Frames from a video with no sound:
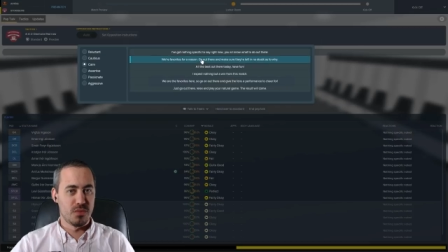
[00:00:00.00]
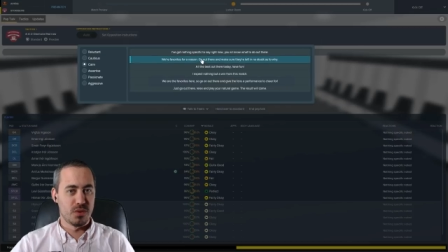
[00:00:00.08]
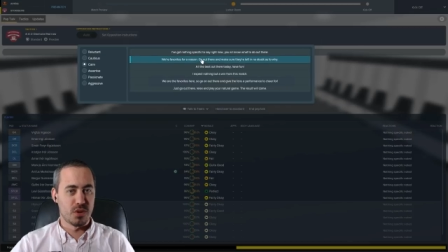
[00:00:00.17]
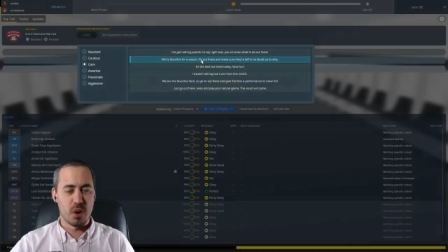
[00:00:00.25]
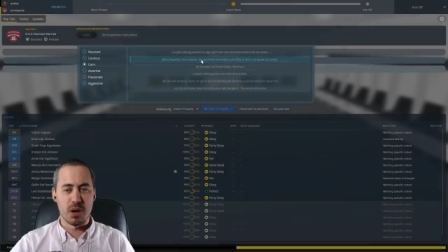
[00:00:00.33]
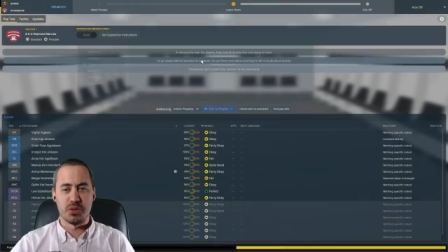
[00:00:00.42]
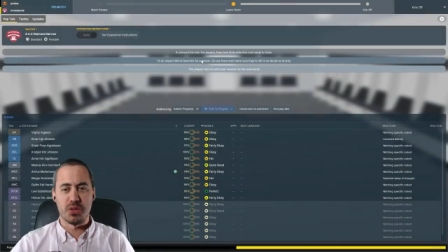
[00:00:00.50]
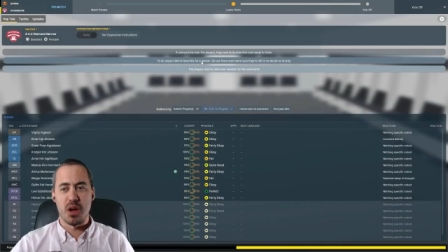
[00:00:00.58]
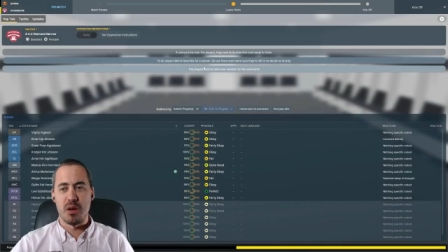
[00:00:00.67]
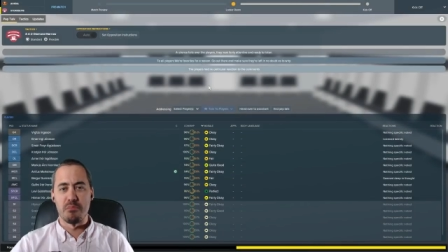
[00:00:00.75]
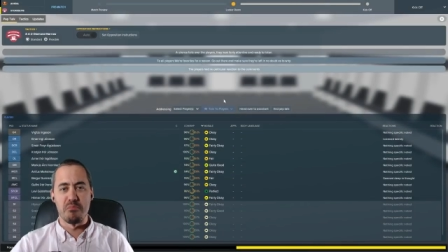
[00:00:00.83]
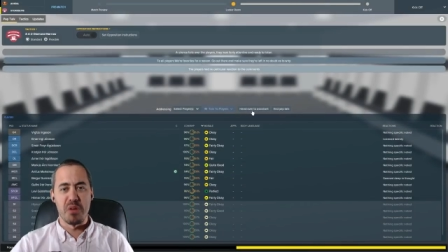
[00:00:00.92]
Go out
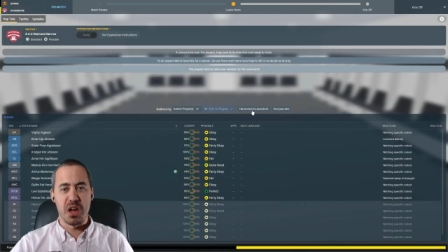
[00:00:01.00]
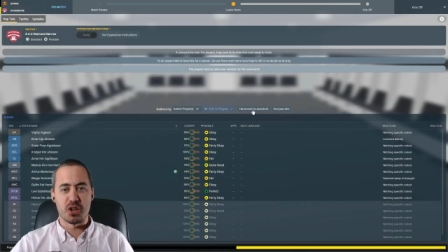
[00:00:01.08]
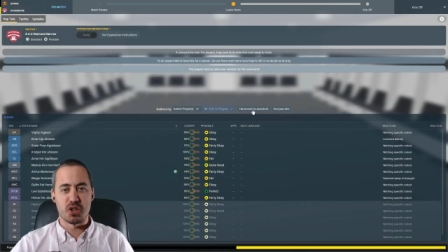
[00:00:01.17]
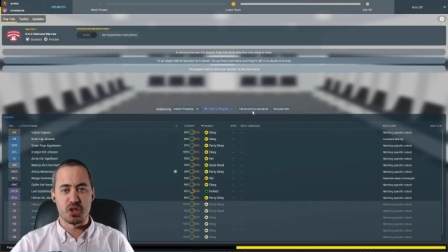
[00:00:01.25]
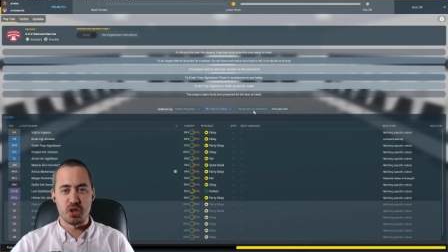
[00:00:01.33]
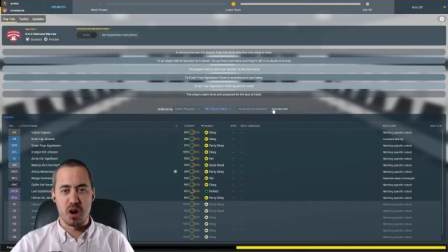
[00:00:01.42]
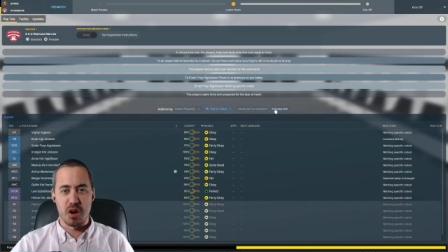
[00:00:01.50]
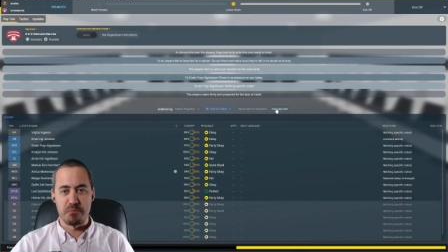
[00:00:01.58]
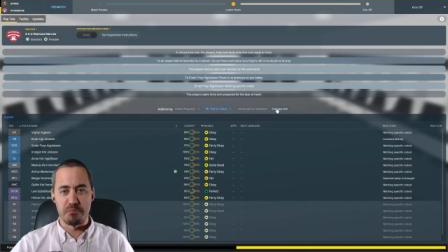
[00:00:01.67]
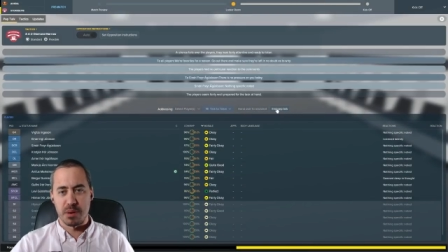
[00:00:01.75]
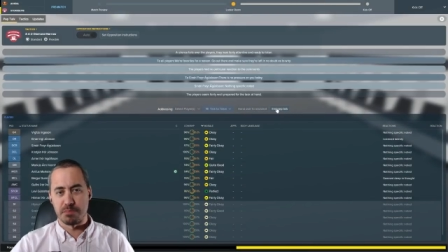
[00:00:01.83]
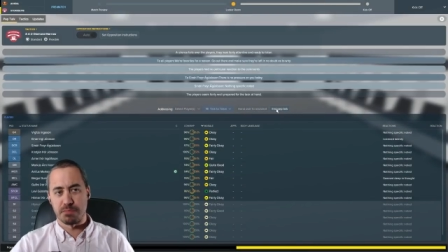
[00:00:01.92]
there and make sure.
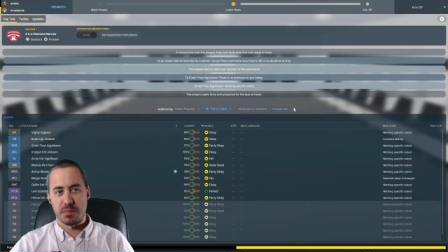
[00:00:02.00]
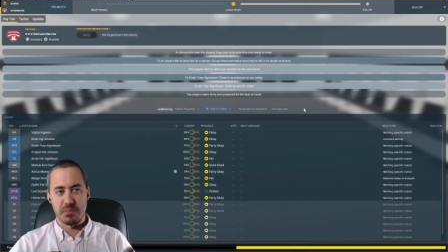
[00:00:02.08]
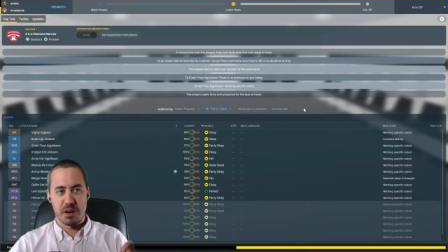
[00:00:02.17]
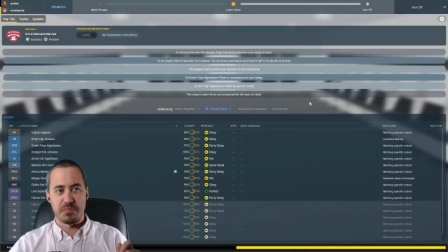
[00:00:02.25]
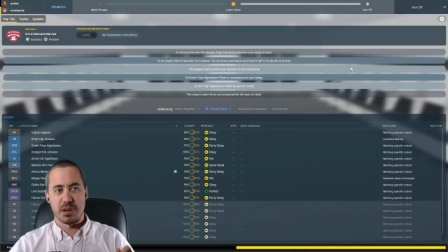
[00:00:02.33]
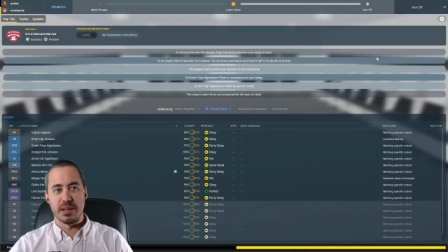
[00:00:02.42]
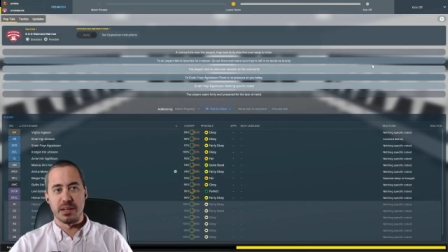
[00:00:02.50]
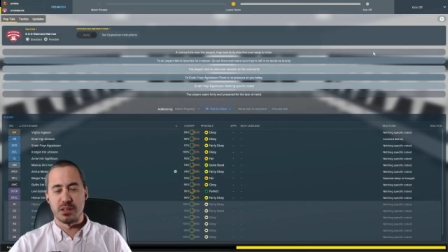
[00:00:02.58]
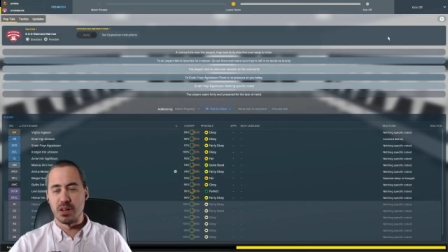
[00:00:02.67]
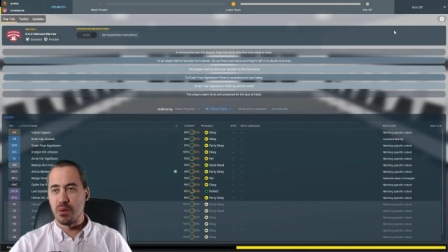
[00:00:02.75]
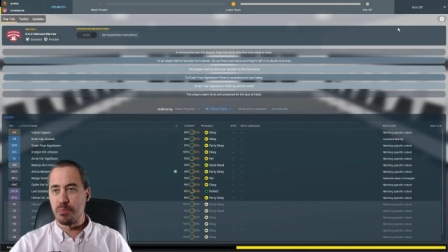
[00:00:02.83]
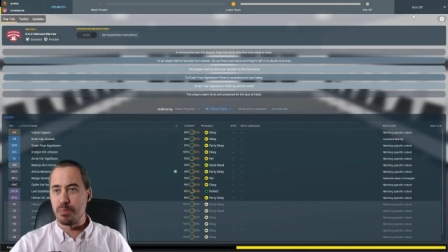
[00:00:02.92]
Like,
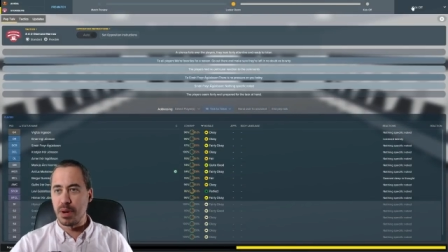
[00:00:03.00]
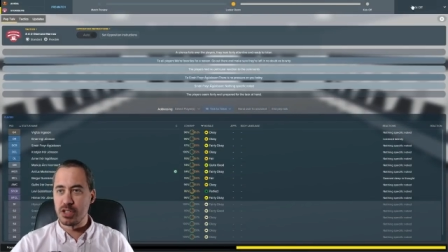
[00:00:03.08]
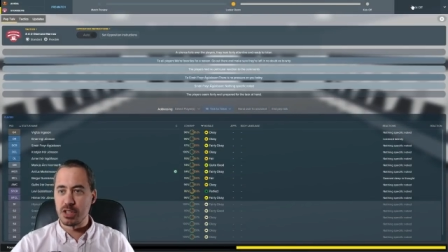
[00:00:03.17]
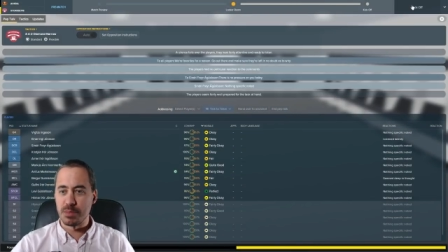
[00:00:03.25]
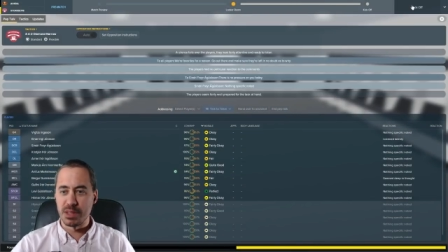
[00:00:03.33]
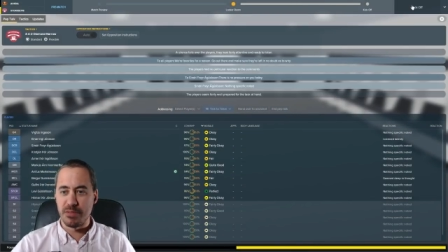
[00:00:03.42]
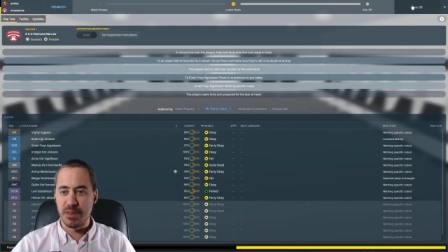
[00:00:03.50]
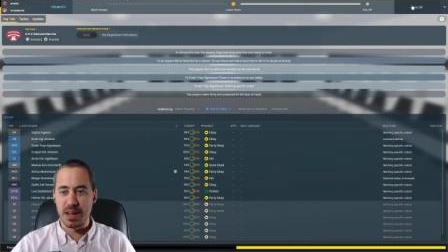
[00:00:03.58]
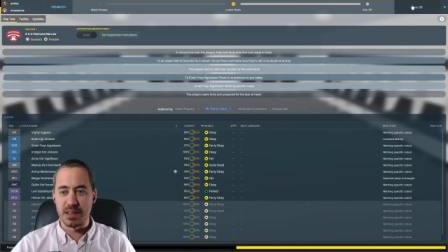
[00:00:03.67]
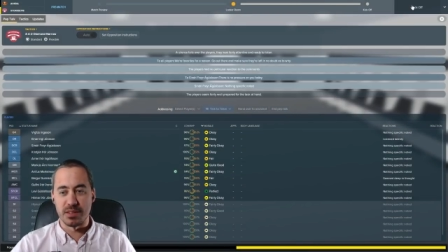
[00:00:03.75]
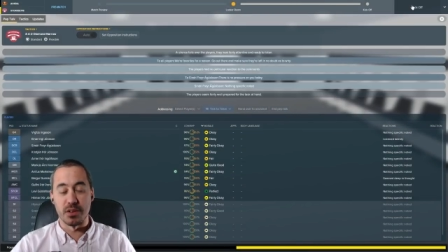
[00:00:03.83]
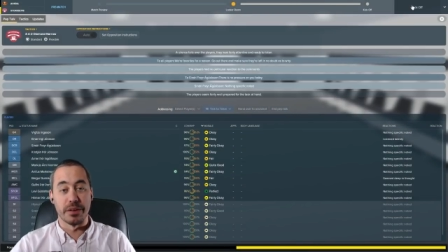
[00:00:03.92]
go punch them in the
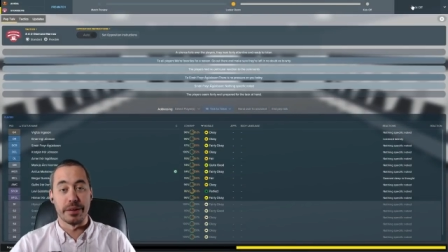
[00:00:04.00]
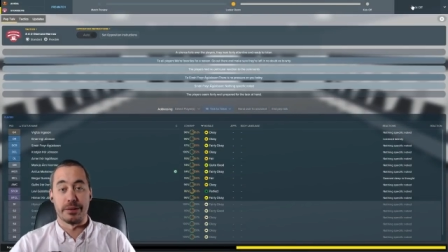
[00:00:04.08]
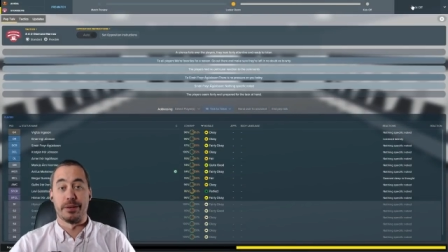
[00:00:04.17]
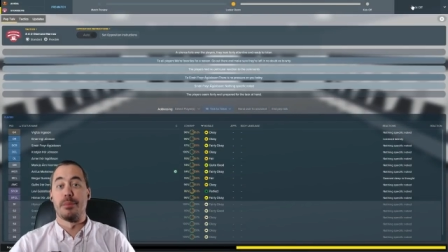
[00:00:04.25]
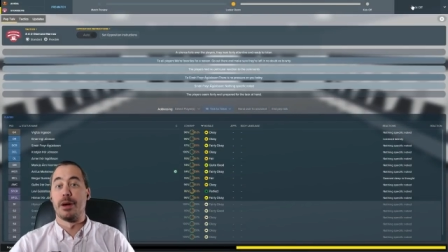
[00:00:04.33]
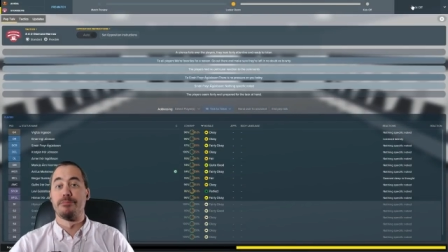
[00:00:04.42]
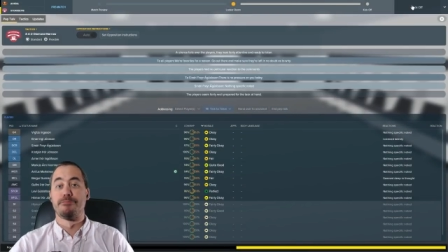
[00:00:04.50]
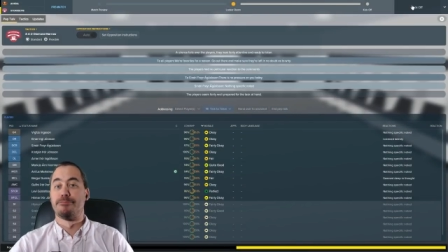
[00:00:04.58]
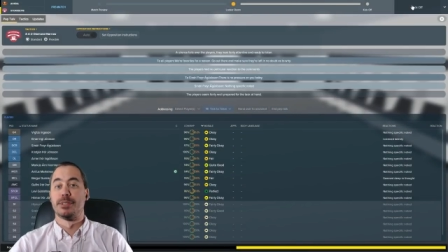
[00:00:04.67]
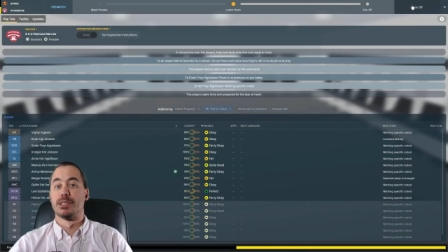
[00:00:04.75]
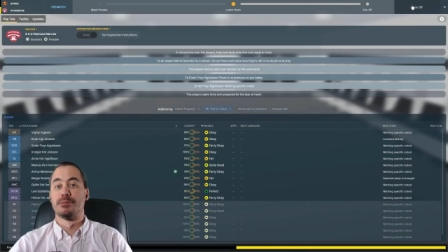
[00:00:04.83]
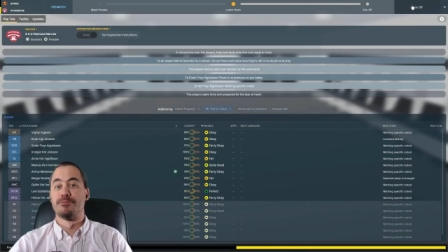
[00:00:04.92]
face. And they're like, yeah, mate.
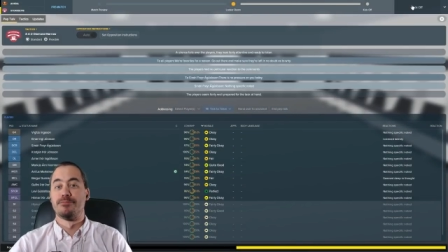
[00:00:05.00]
Yeah.